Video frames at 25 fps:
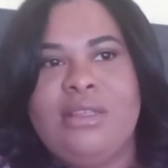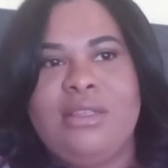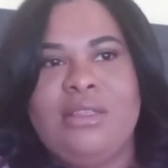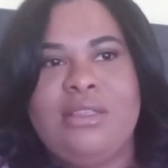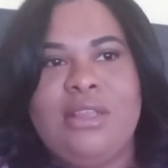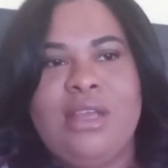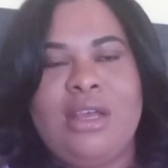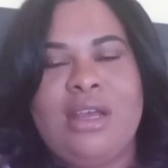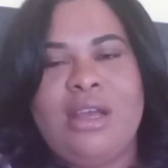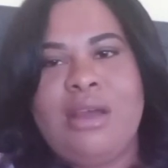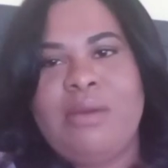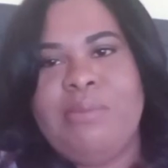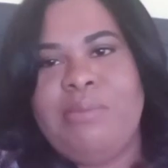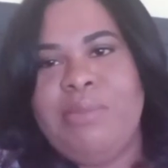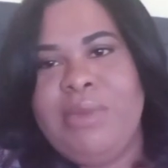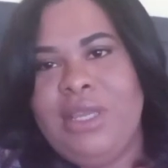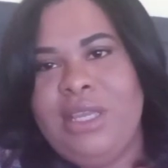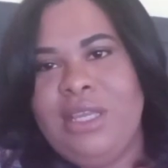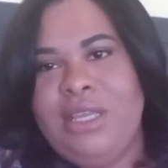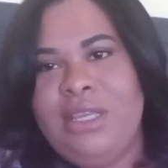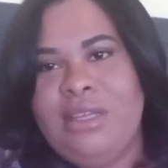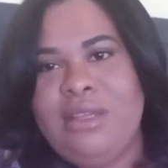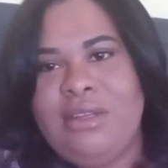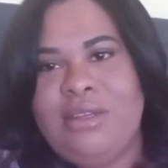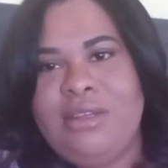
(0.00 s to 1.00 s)
the
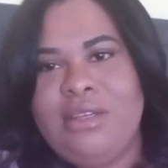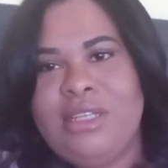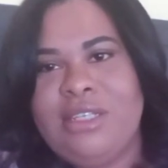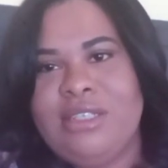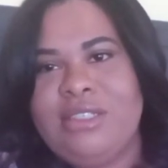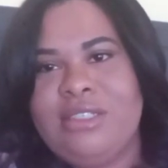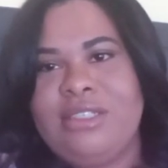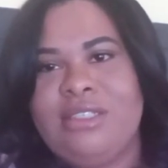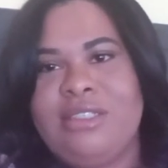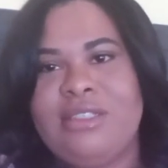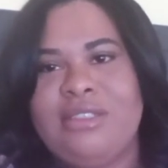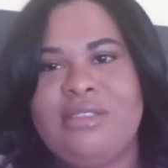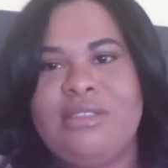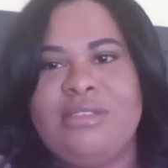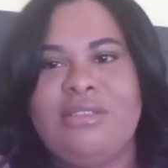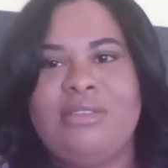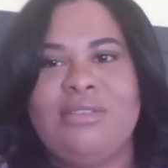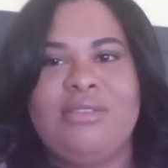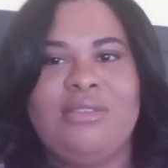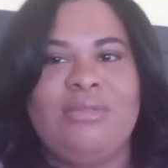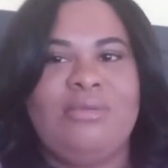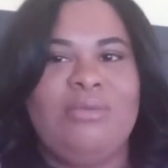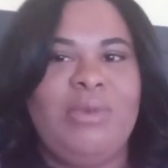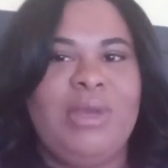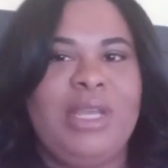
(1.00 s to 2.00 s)
humpiness,
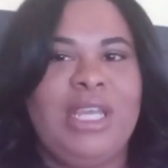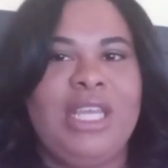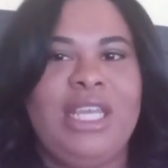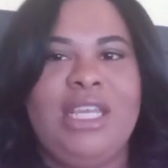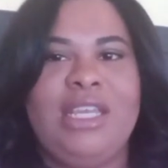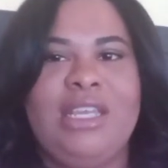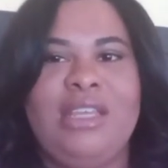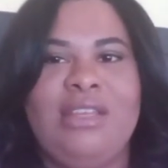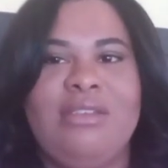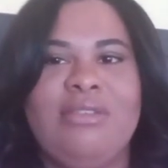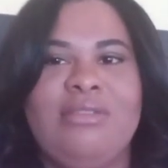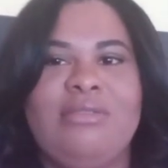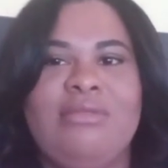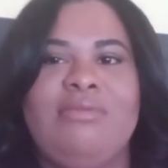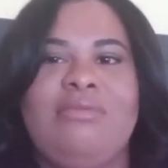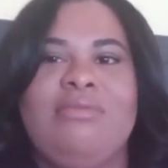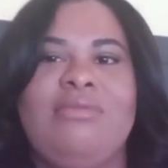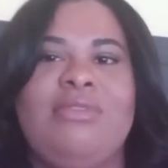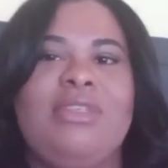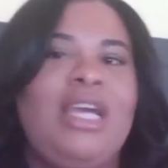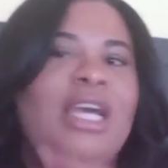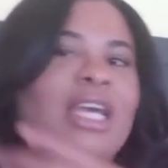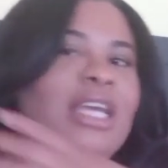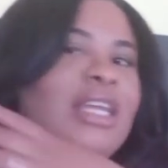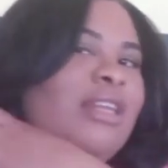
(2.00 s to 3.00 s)
wiggy
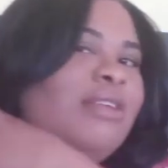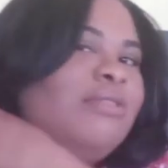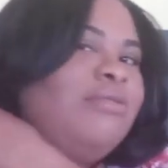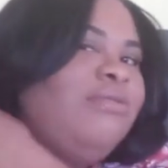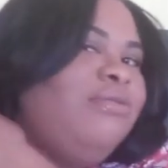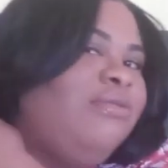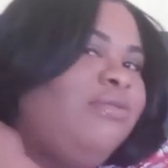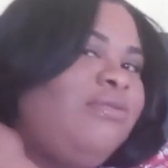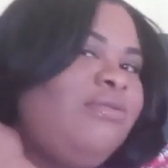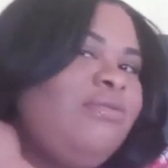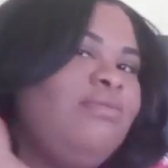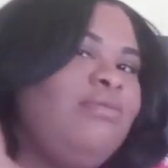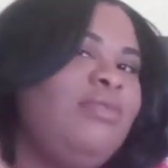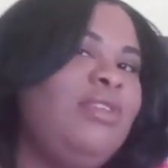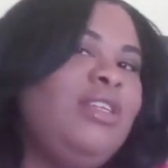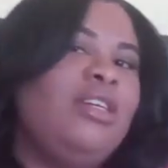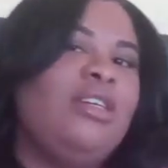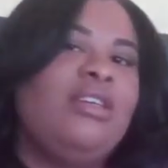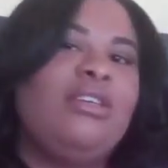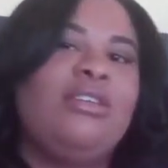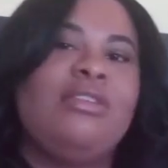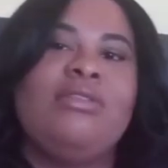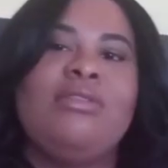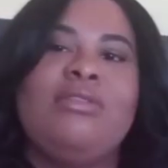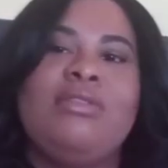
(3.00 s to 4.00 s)
kind of
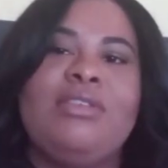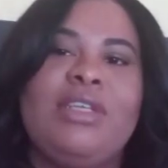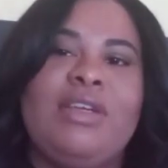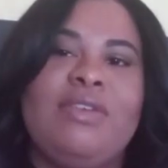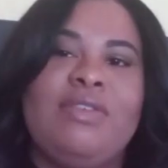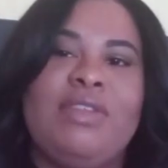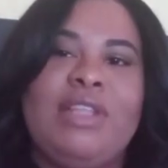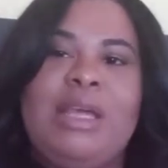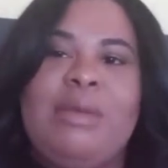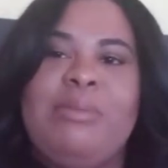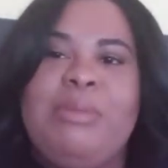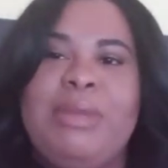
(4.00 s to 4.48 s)
look, if that